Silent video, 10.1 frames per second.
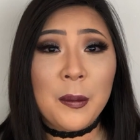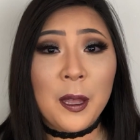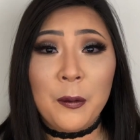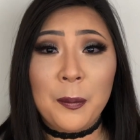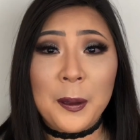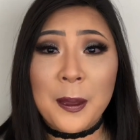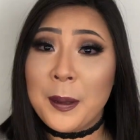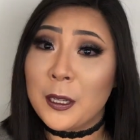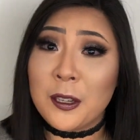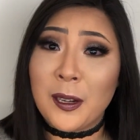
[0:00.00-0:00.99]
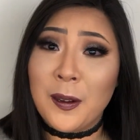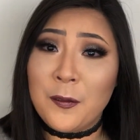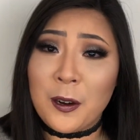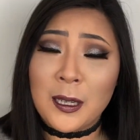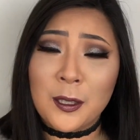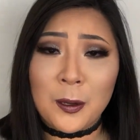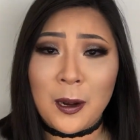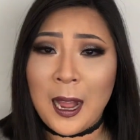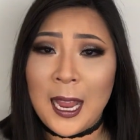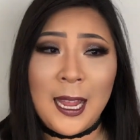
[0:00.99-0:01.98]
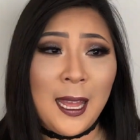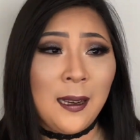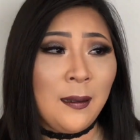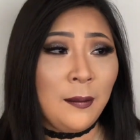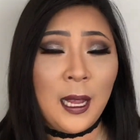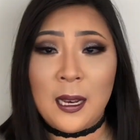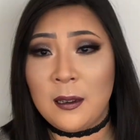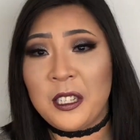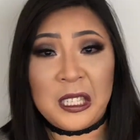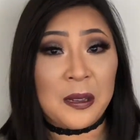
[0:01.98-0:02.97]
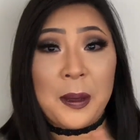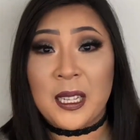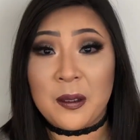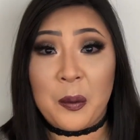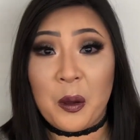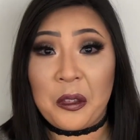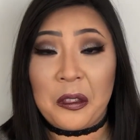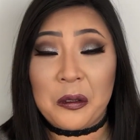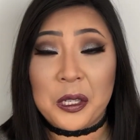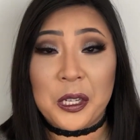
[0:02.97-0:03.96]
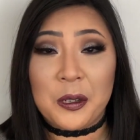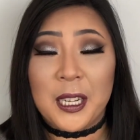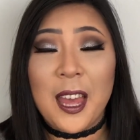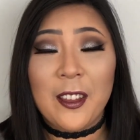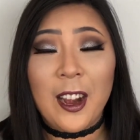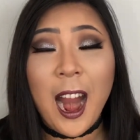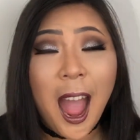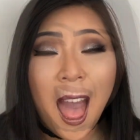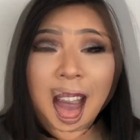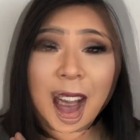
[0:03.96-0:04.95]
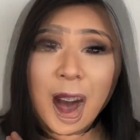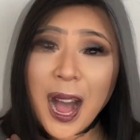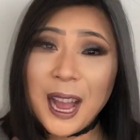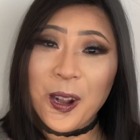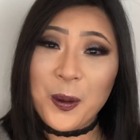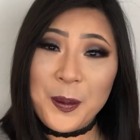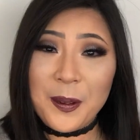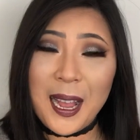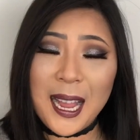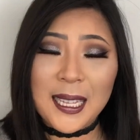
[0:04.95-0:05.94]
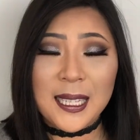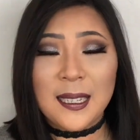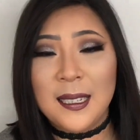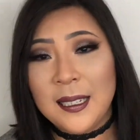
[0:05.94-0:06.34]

They will be a mixture of drugstore, high-end, and just a mix of both of those two together. So I hope you guys